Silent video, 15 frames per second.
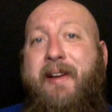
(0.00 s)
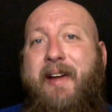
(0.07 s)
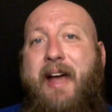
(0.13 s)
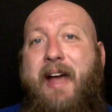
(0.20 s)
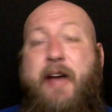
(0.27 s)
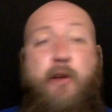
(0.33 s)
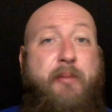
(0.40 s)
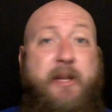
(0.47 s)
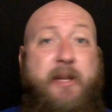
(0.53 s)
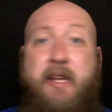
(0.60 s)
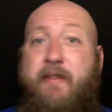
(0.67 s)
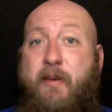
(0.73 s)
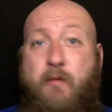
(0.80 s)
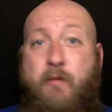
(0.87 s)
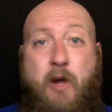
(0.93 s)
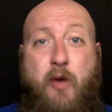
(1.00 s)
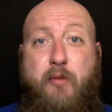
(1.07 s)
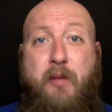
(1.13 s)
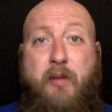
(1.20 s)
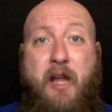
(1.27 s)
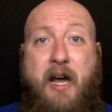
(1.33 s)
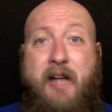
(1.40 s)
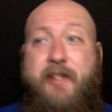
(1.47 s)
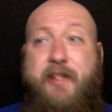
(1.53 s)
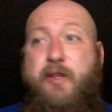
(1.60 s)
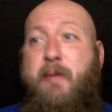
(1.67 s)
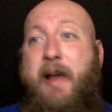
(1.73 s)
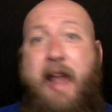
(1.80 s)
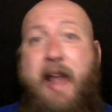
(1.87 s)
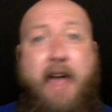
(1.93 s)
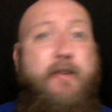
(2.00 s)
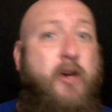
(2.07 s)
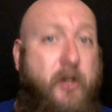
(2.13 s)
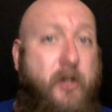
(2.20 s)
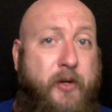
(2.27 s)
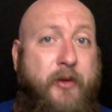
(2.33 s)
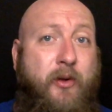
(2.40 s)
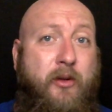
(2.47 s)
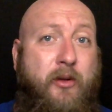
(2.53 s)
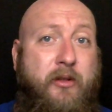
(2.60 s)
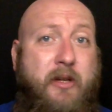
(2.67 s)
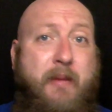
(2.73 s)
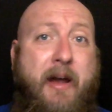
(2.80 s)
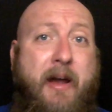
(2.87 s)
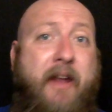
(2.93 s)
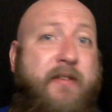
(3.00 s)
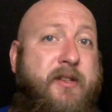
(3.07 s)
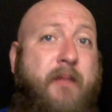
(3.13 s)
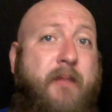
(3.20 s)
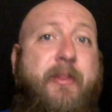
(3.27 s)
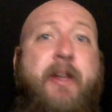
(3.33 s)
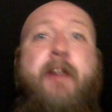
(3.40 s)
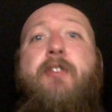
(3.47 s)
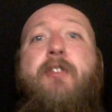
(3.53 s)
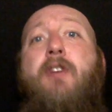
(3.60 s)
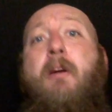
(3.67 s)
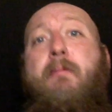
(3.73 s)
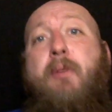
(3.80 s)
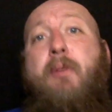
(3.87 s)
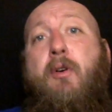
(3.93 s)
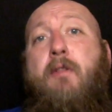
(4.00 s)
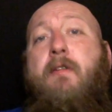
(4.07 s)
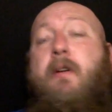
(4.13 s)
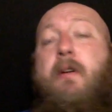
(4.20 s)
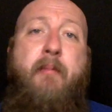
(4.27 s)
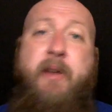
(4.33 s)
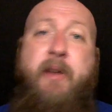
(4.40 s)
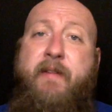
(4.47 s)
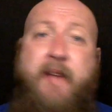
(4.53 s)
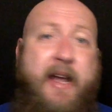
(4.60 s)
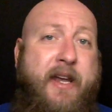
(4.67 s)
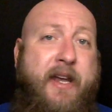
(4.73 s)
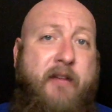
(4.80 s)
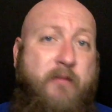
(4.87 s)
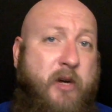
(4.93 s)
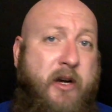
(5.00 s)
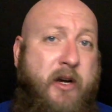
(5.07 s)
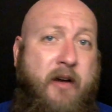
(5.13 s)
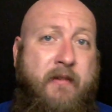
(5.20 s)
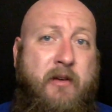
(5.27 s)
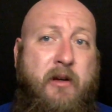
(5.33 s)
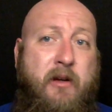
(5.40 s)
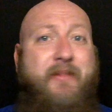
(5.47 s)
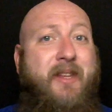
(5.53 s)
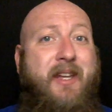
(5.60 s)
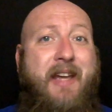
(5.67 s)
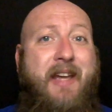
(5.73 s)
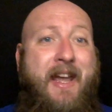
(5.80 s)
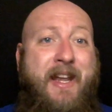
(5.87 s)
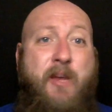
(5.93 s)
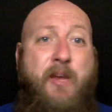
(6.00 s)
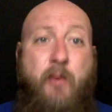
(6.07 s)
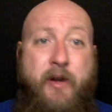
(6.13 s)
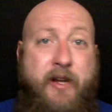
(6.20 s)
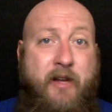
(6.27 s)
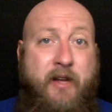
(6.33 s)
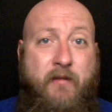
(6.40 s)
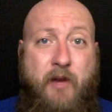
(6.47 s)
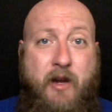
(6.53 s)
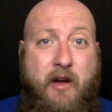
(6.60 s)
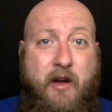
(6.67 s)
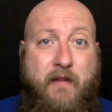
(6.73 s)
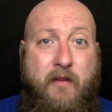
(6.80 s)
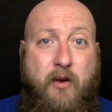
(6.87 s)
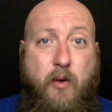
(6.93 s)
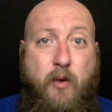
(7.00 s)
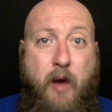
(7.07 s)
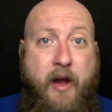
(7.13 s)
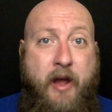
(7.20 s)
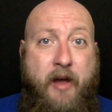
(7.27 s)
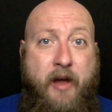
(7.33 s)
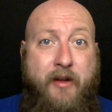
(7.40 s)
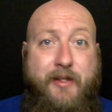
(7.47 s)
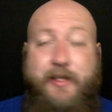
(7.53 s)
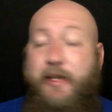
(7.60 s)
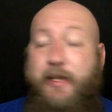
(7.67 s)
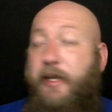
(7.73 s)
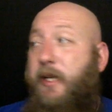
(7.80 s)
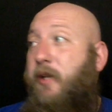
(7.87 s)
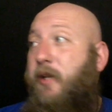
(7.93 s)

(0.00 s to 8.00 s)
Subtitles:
I don't believe in roadblocks. You might have a hurdle, you might have something to jump over, but if I can recover, anyone can recover, quite honestly.